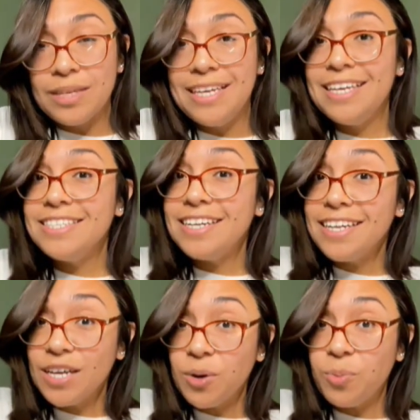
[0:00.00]
He is
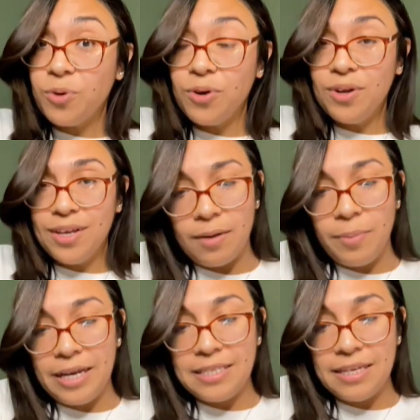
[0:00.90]
uninkable,
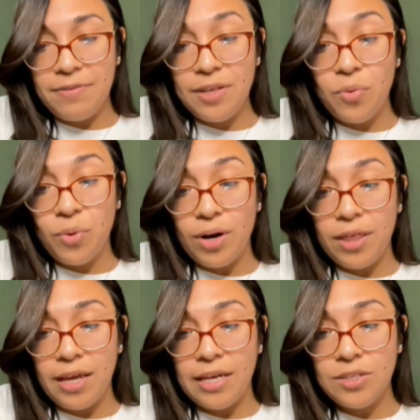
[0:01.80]
but he's definitely
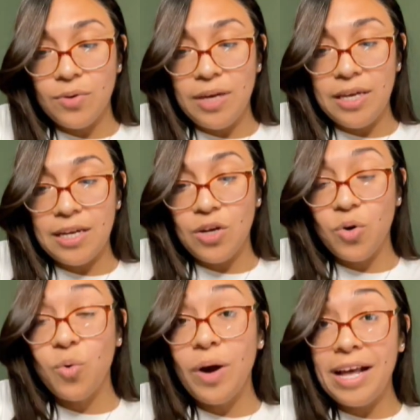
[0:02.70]
worth it. So he can
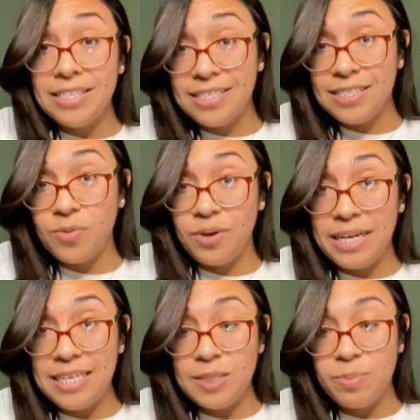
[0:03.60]
quest when
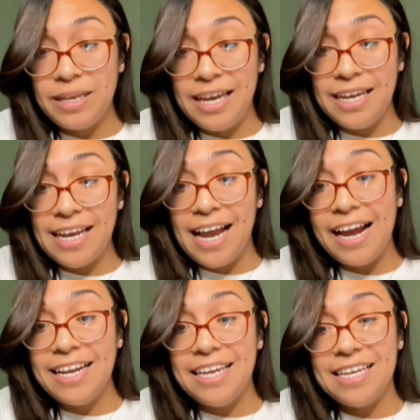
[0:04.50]
he's played
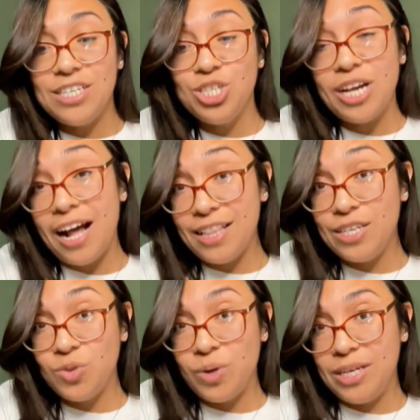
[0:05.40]
and he can
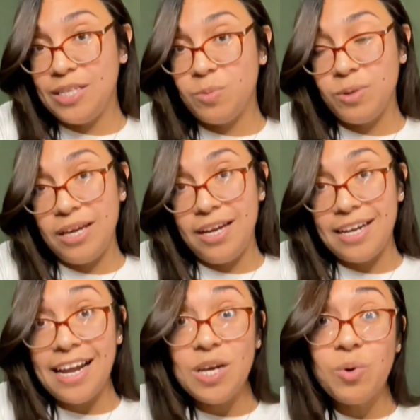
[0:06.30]
challenge when he's played.
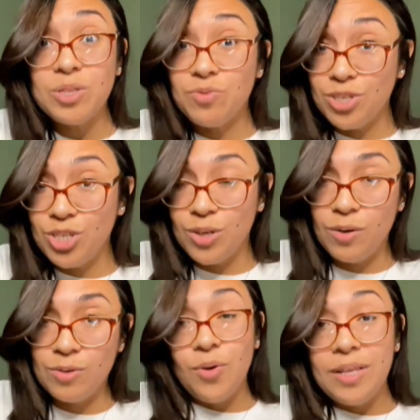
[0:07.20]
And he quests for
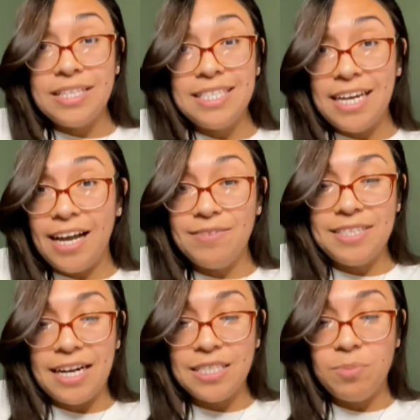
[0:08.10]
2. So let's say I've
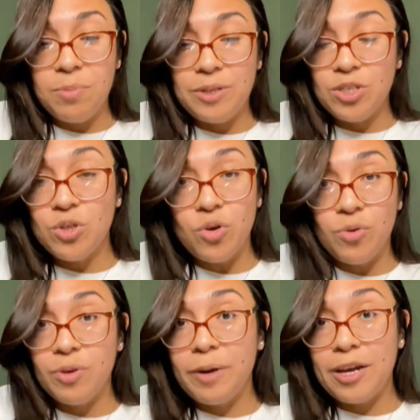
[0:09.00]
stacked up a bunch of lore
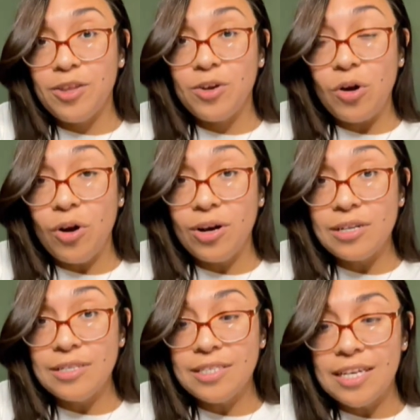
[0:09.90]
with my other
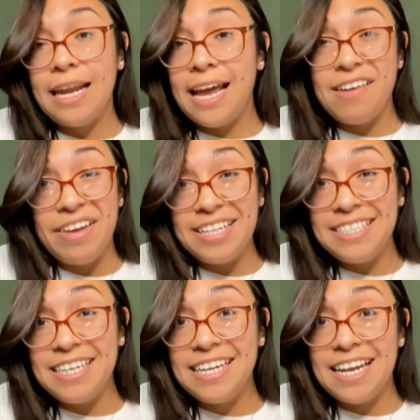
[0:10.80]
cards and I have
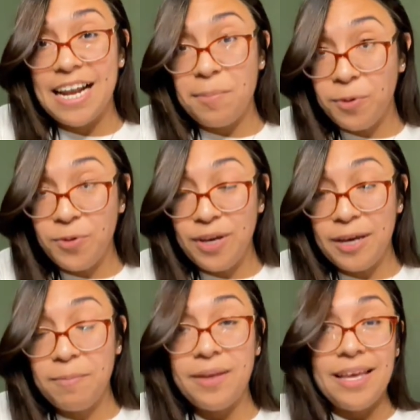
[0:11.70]
18 and I pull
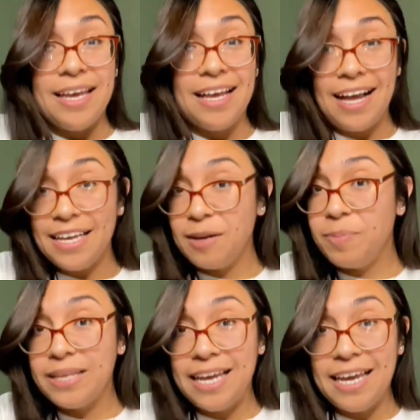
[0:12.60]
him, I can
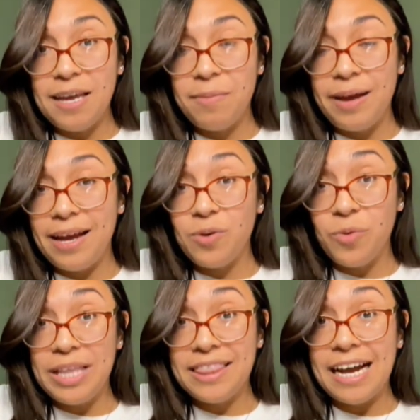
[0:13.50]
play him and
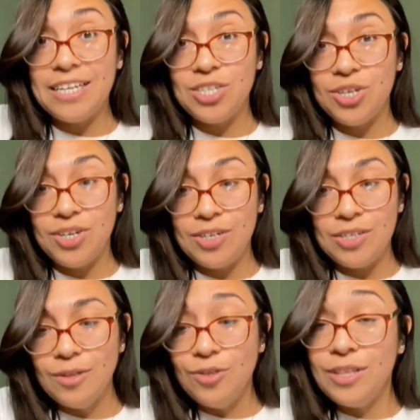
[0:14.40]
win that turn.
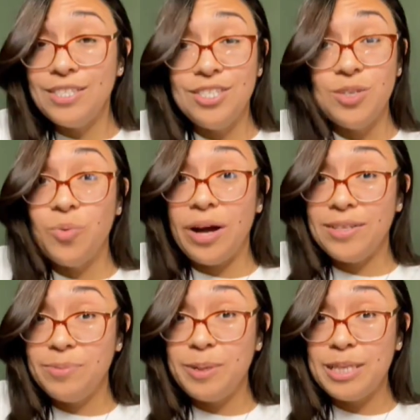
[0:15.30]
So that's just a
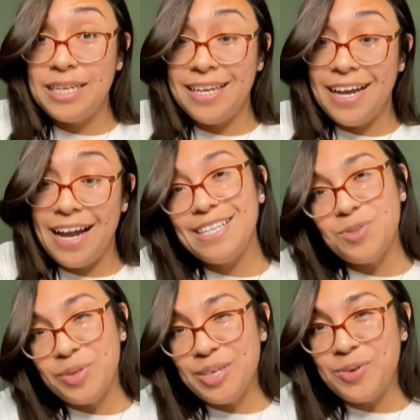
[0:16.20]
wild ability. And it's
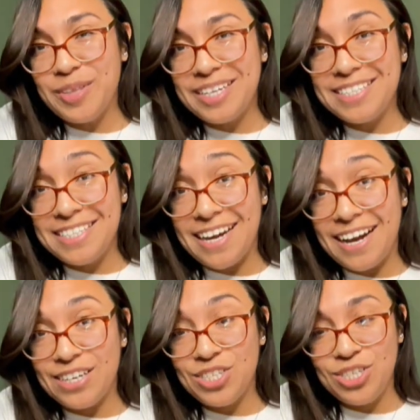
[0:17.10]
really cool that it's
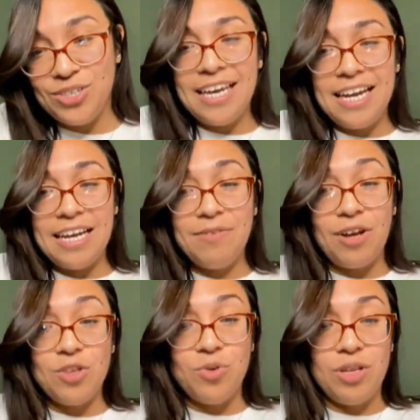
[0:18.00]
Dash too. And I've
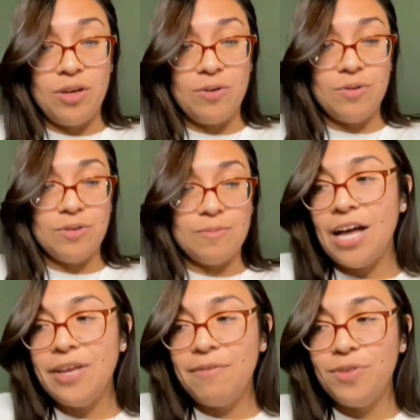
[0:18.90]
got 3 of those. I
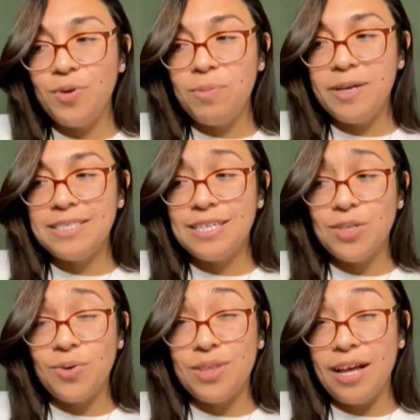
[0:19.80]
only have 3 because I
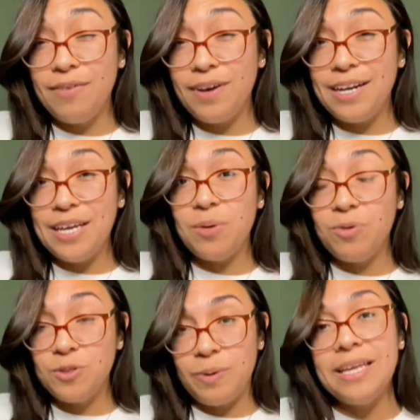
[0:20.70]
don't love
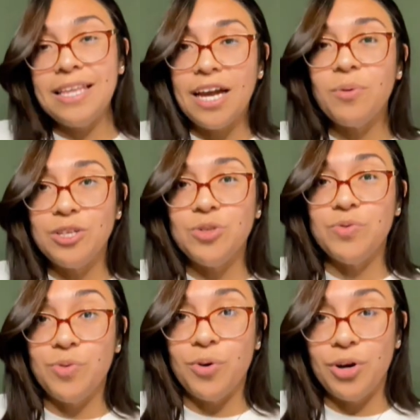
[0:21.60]
uninkables, but I think I would do
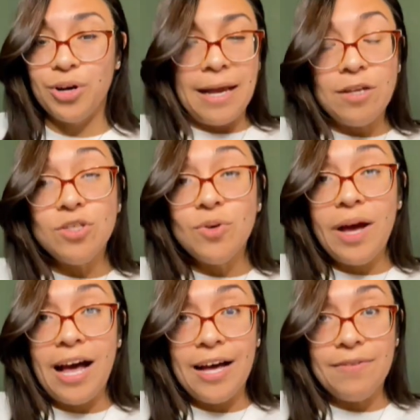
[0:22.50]
4. I also
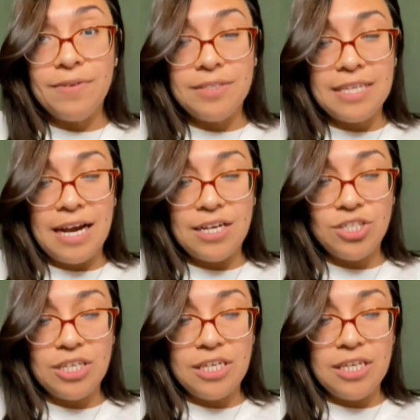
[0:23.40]
have
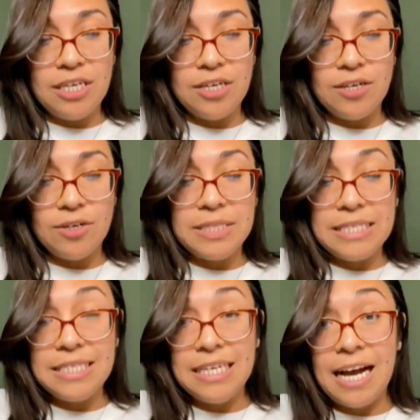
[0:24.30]
Dash in here
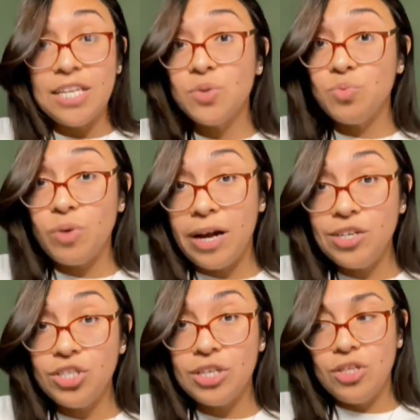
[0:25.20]
since he has
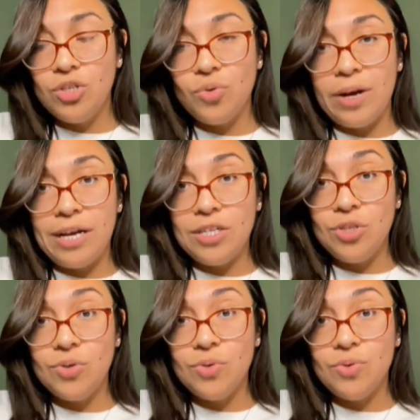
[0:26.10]
Rush to try
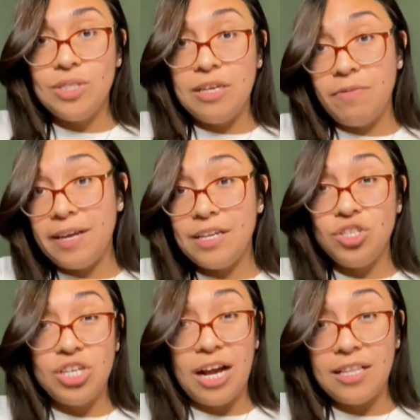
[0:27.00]
to see if I can
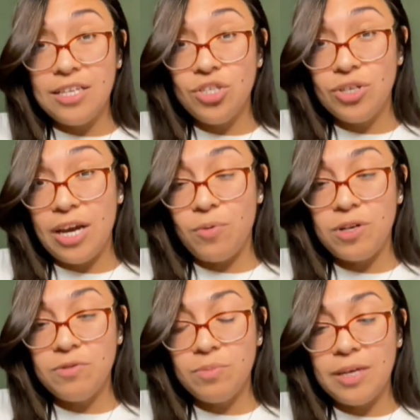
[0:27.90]
challenge or get rid
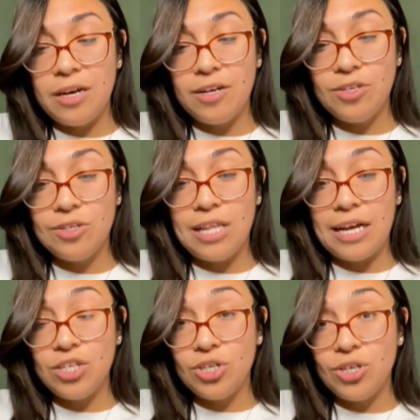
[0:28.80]
of some characters
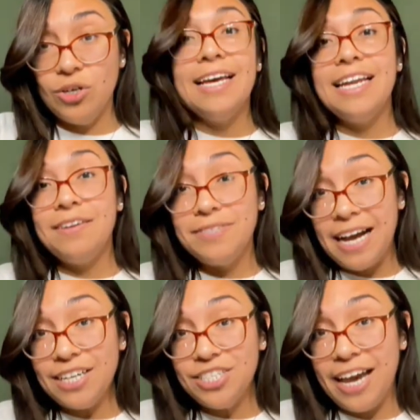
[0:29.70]
that turn. And if
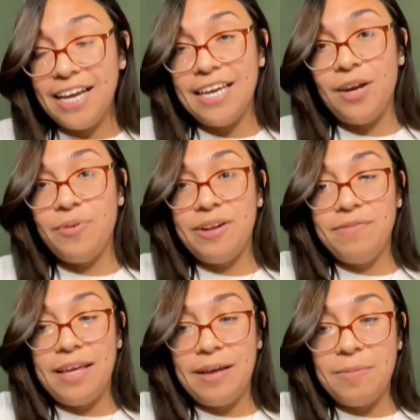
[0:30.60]
Dash can't get rid of
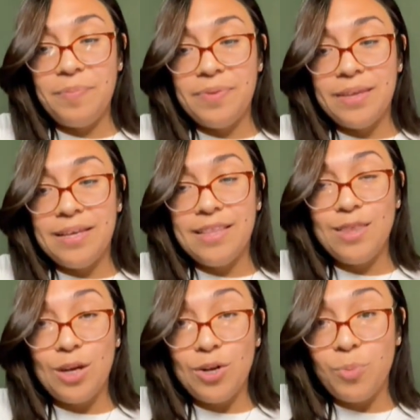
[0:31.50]
them, the
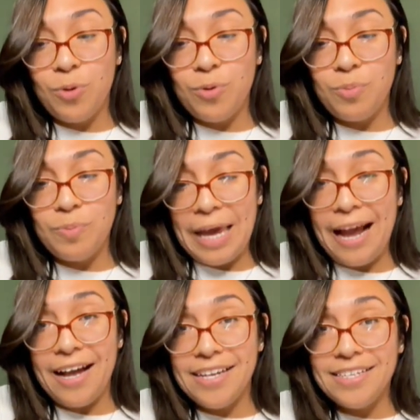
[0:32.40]
Thunderbolt
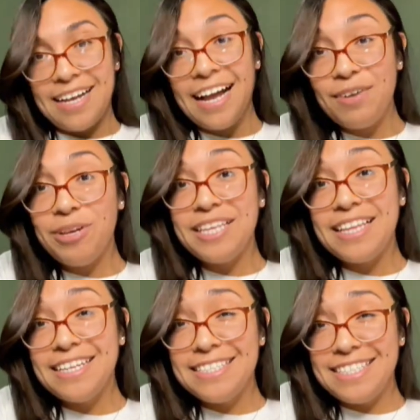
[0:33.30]
can. I really
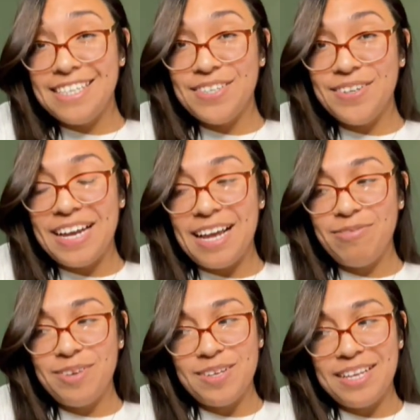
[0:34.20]
like Steel, and I
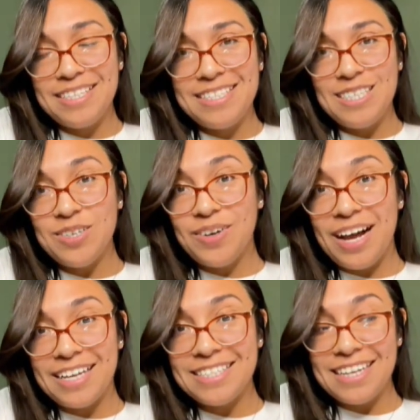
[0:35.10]
feel like Steel
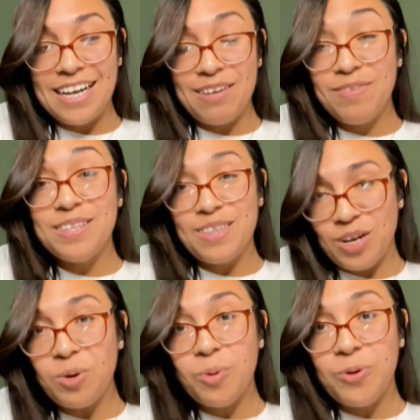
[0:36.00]
has to have the
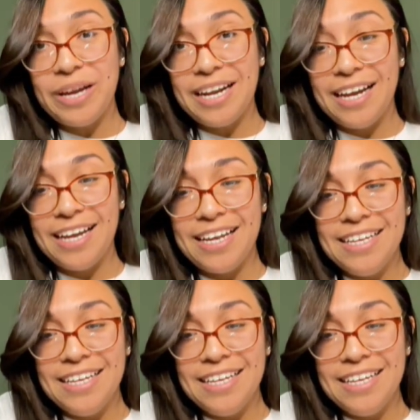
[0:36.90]
Thunderbolt in it.